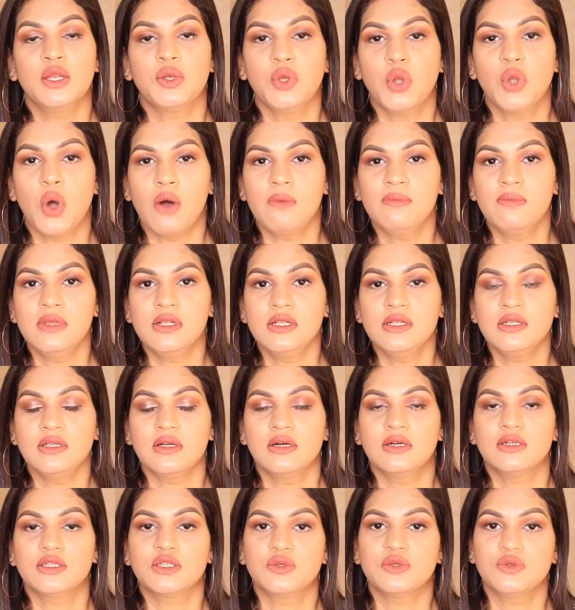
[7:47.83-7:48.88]
normal
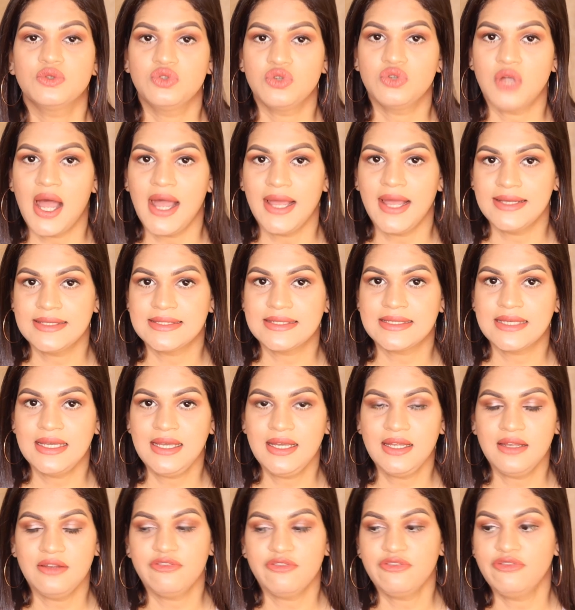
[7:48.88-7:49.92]
to dry
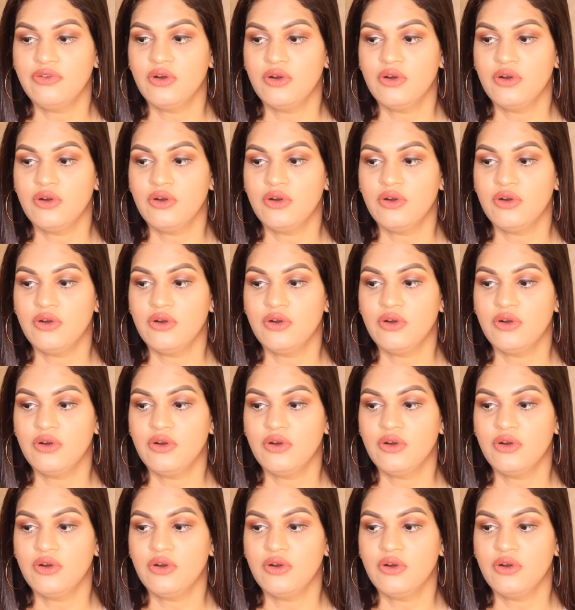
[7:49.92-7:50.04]
skin.